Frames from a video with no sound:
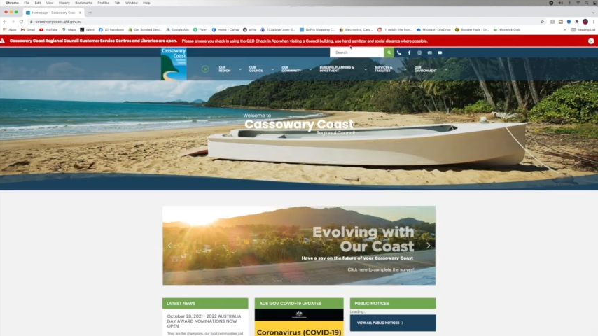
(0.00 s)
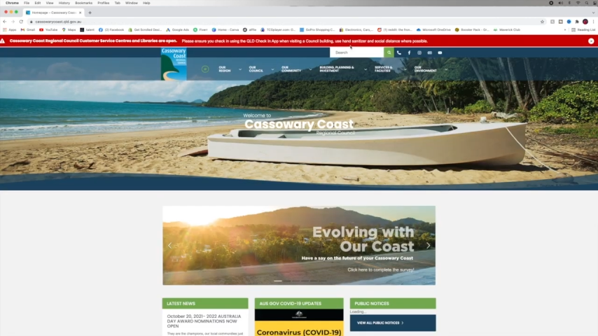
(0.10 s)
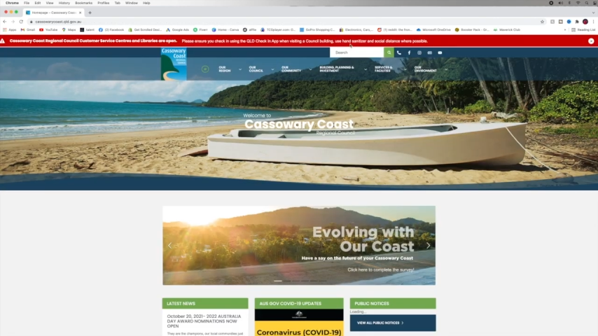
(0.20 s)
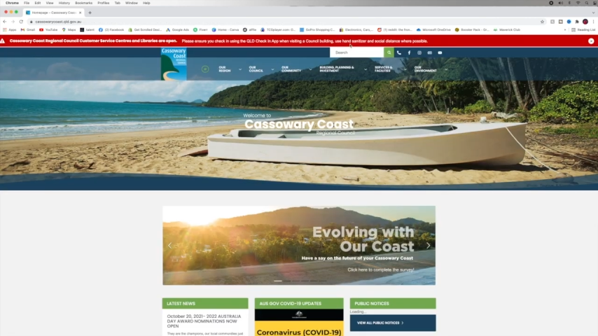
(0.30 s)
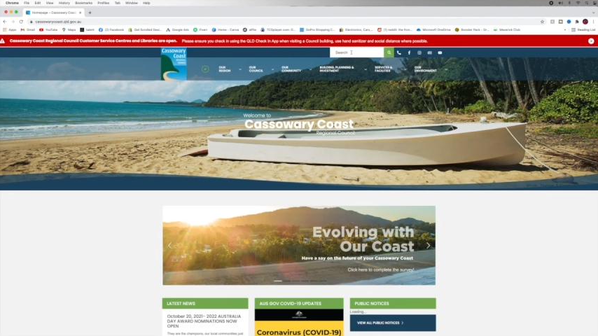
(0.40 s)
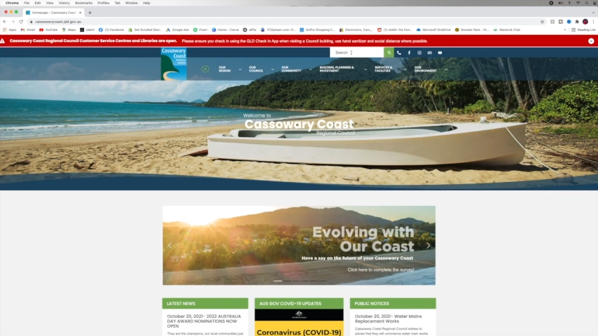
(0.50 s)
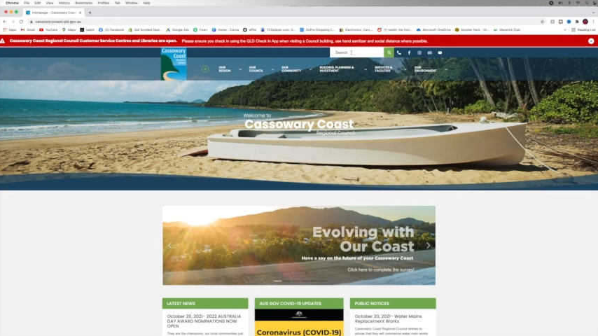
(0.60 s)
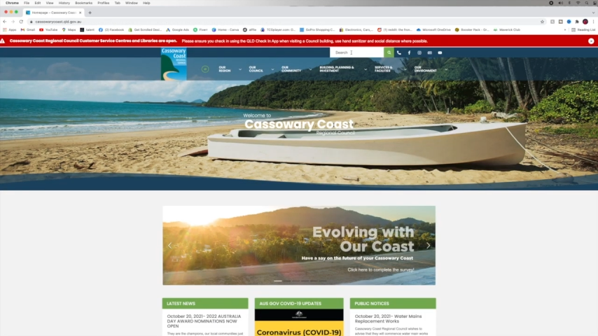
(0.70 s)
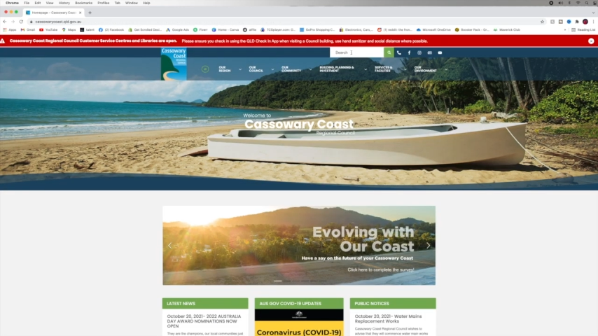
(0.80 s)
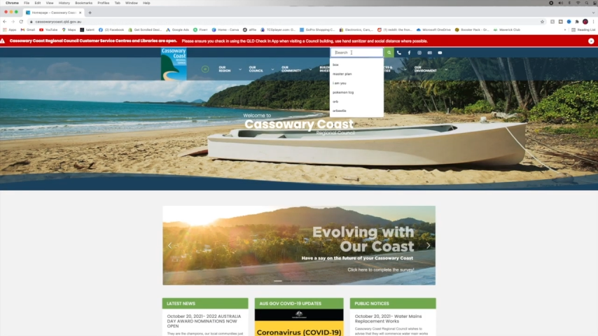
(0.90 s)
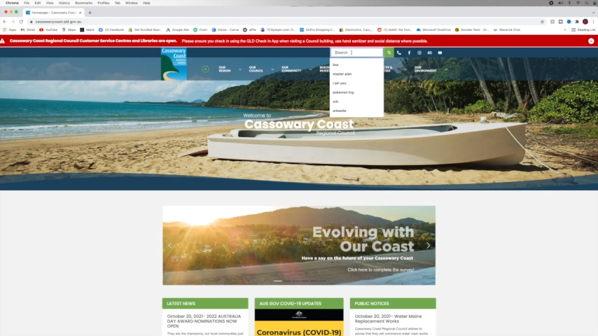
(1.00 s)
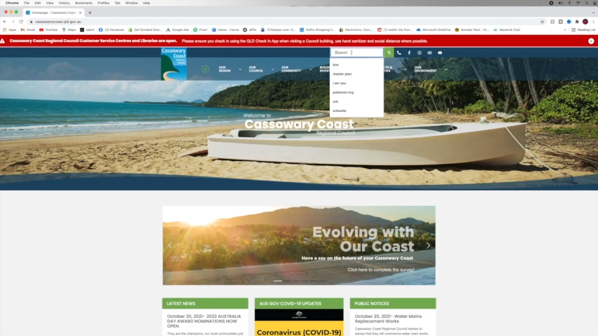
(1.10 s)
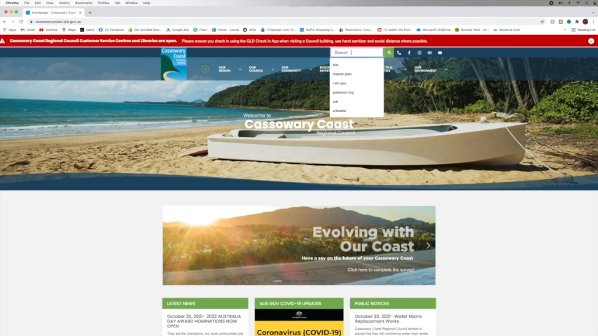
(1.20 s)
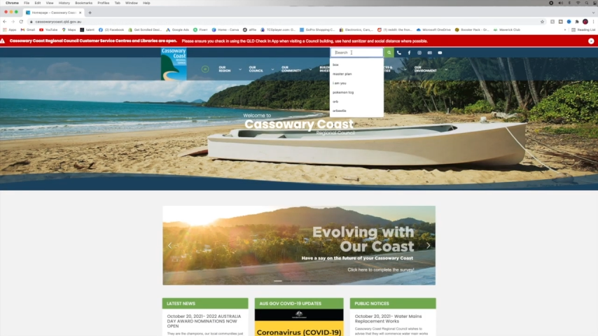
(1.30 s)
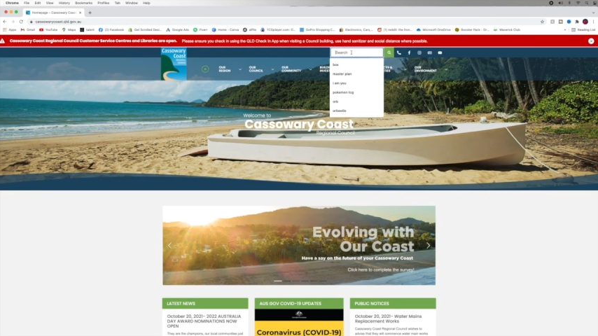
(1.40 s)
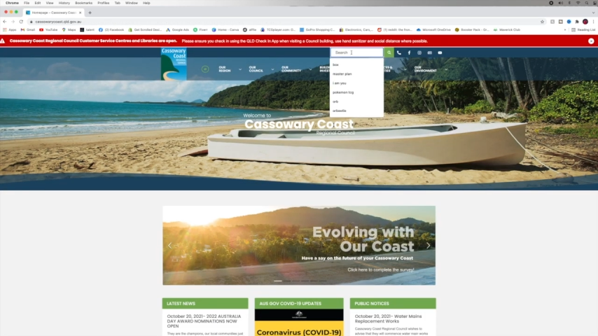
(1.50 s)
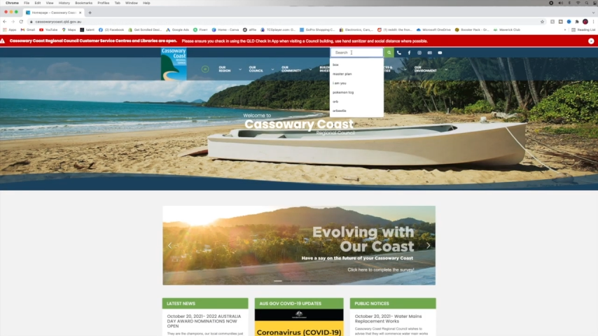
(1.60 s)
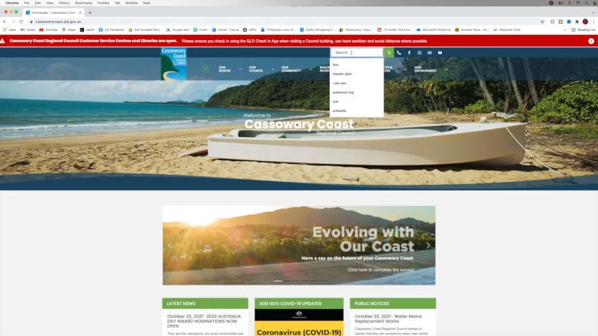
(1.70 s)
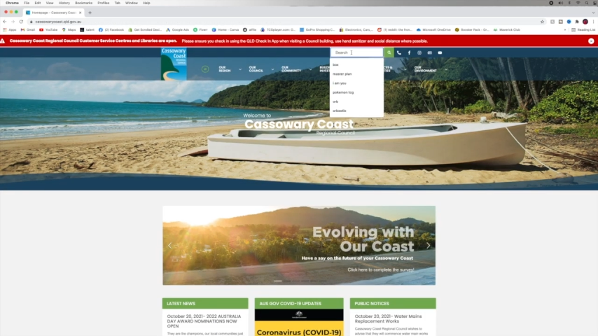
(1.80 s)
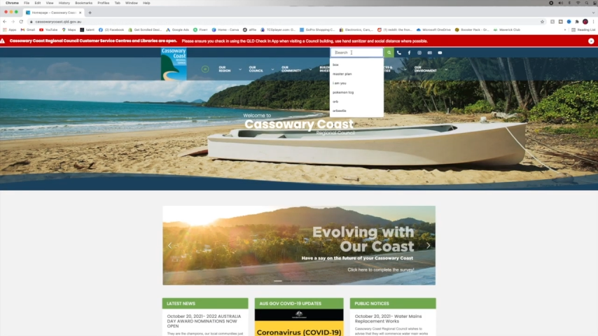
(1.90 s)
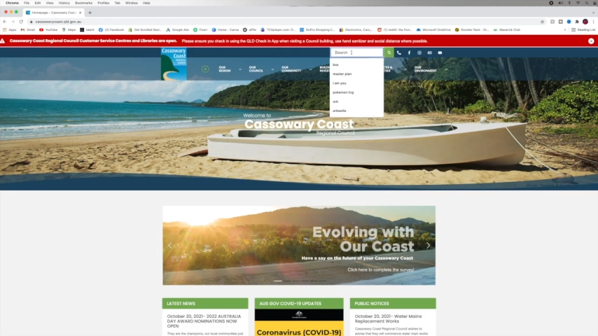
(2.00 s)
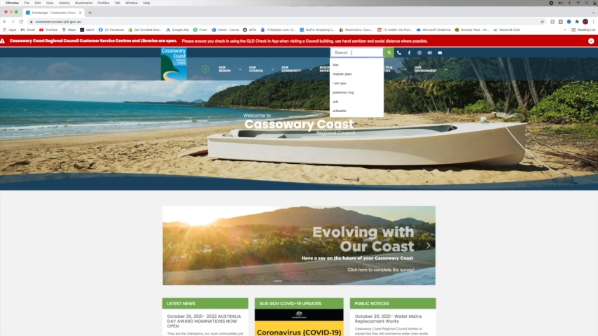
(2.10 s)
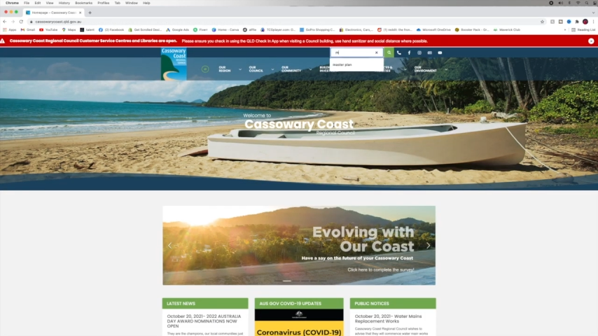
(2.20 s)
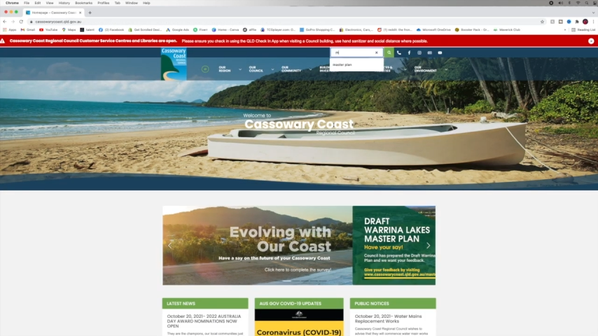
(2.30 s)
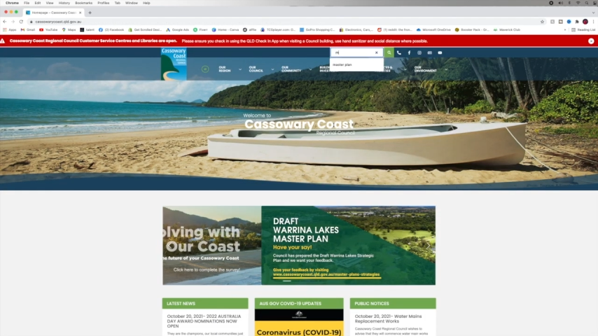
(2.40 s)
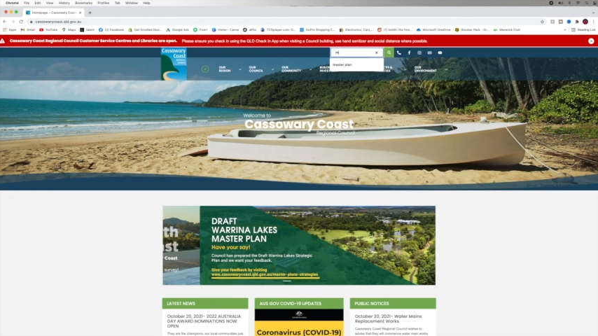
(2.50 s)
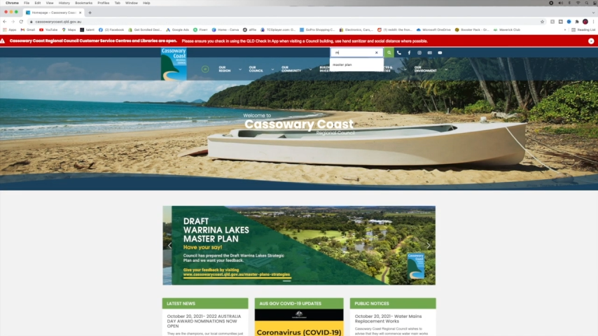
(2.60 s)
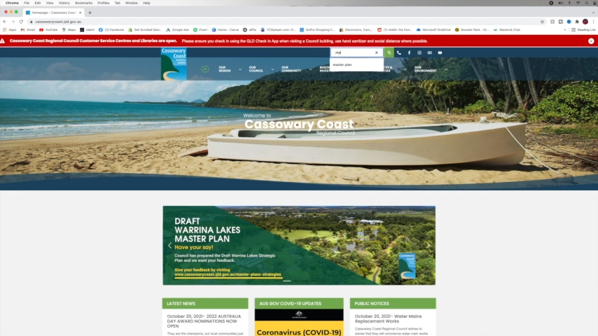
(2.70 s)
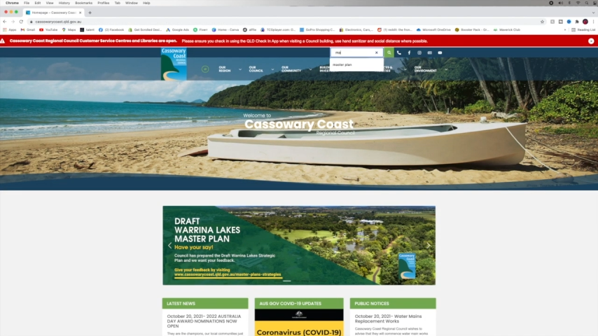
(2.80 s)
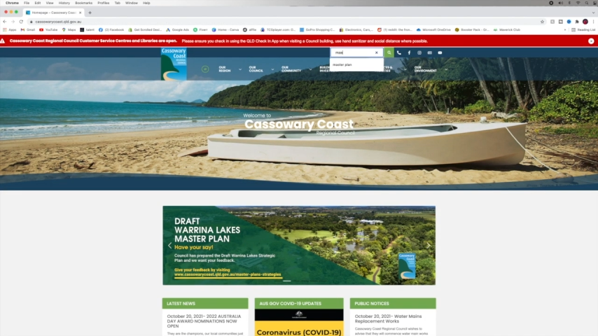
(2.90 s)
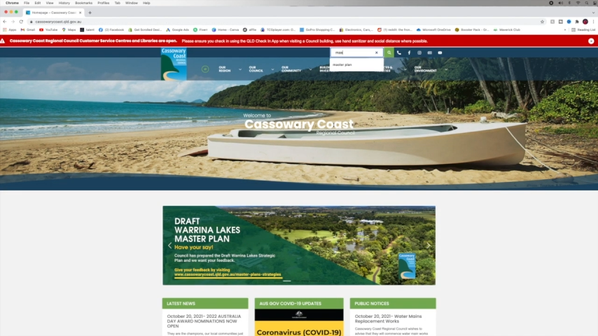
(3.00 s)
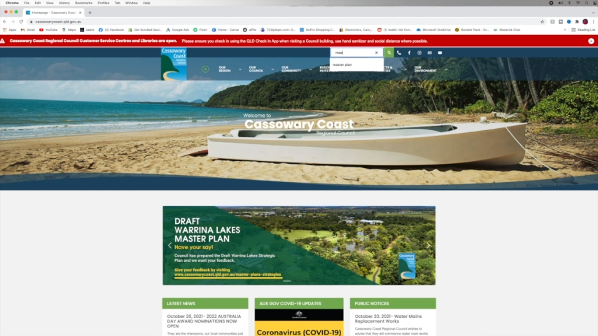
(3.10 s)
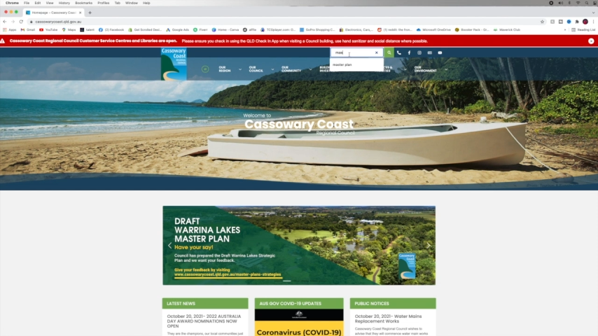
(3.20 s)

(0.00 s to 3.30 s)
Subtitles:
(no speaker visible)